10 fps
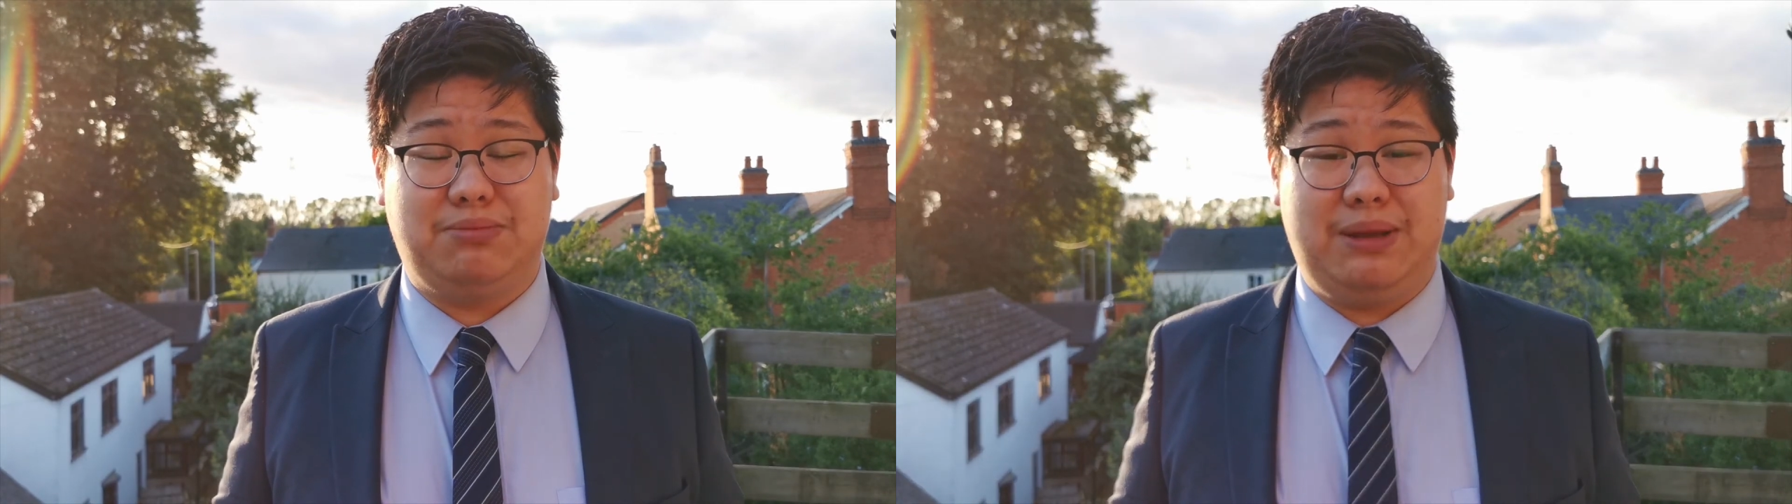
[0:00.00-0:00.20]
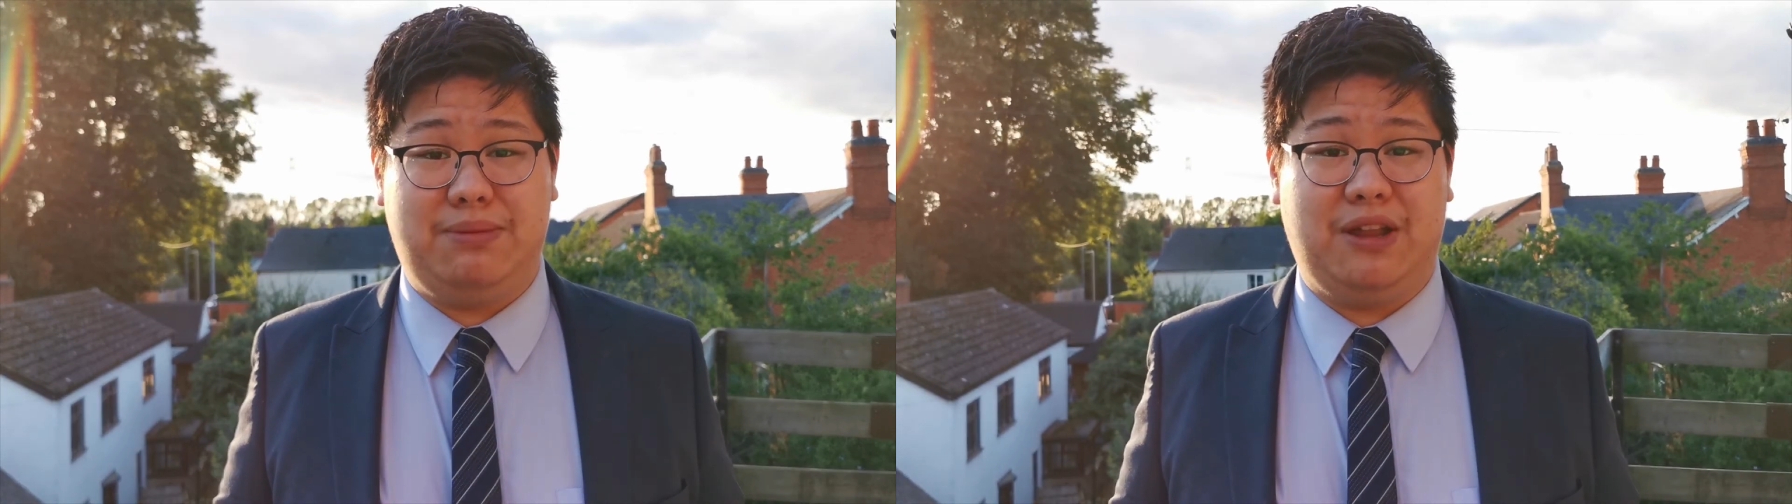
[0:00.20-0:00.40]

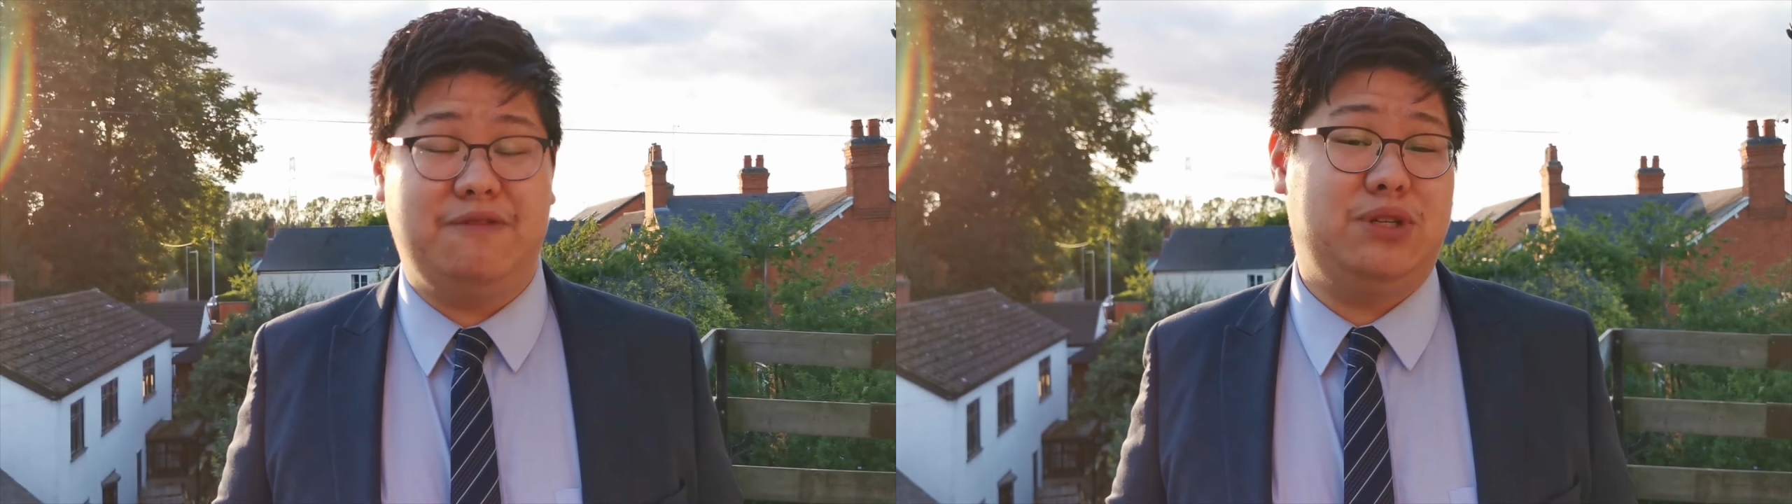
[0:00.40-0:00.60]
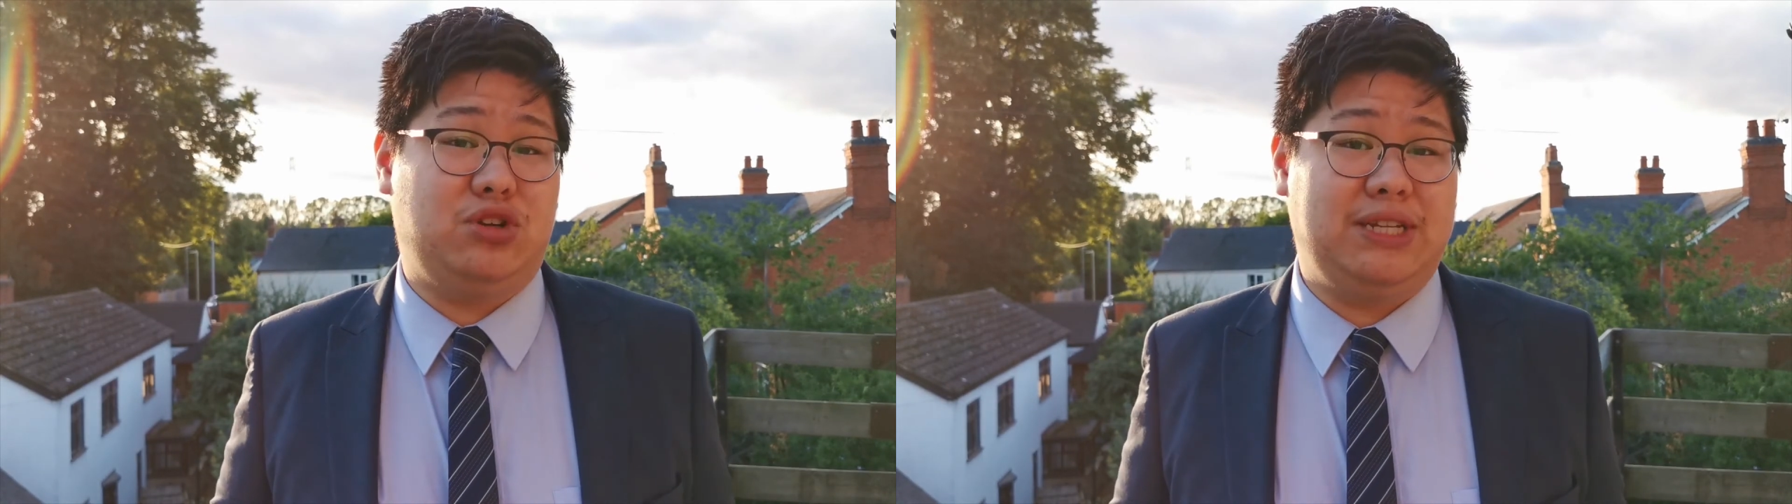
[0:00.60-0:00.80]
people
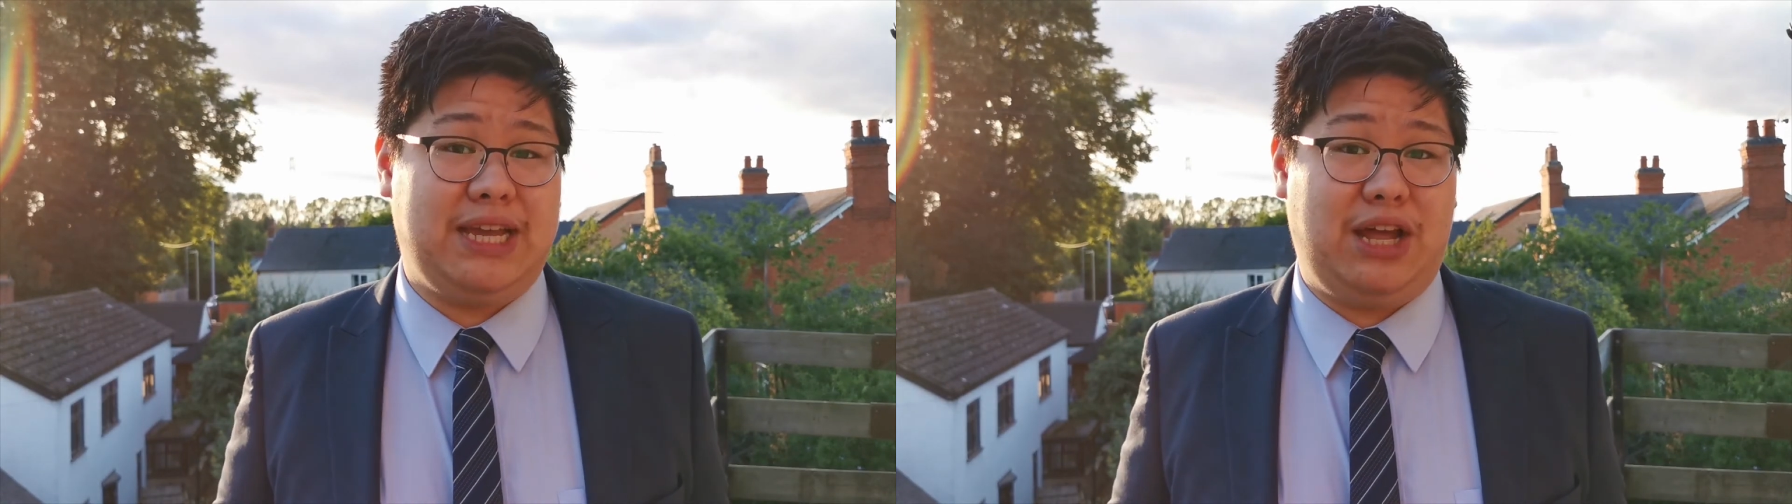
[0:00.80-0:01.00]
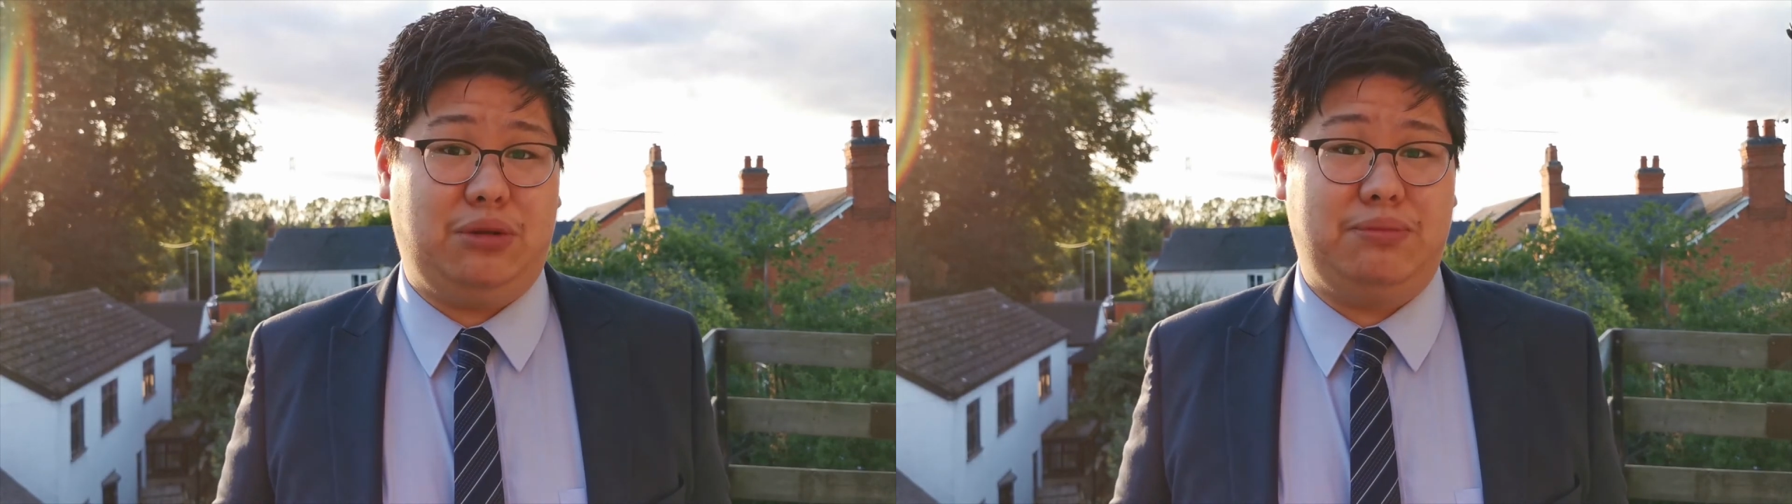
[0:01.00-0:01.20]
have been trying to
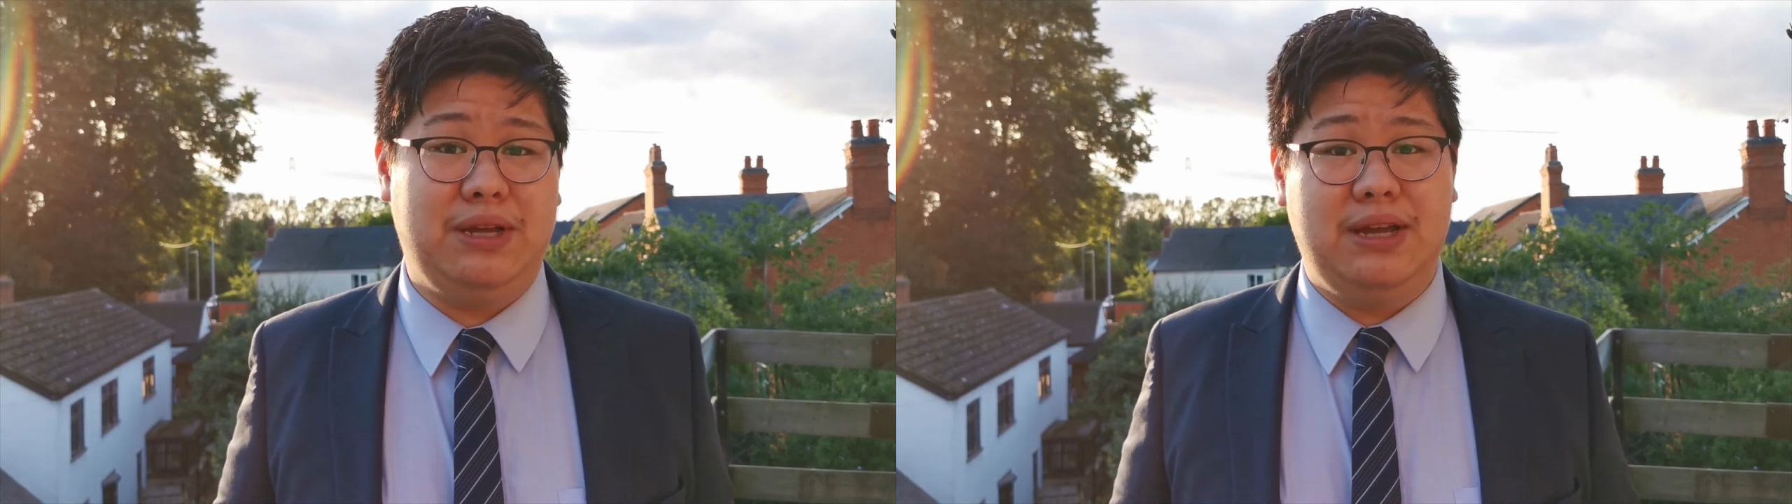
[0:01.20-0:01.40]
help